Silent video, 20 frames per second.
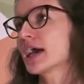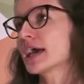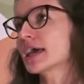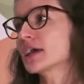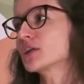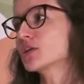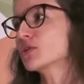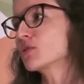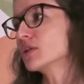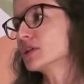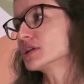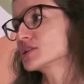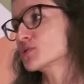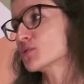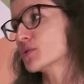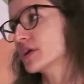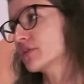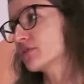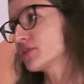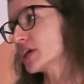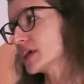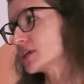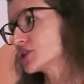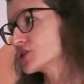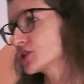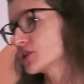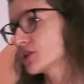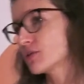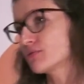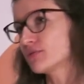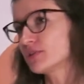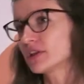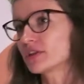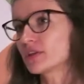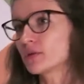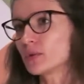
Again, Google is aware of the issue. Hopefully,